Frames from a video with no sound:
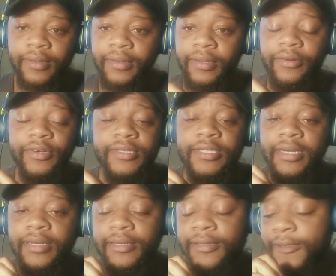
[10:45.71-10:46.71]
He
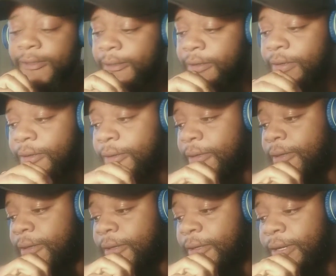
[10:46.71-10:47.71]
retired
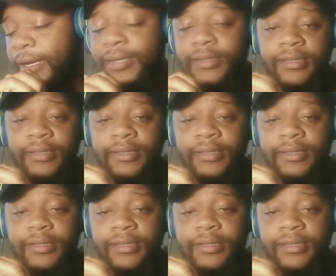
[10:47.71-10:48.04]
as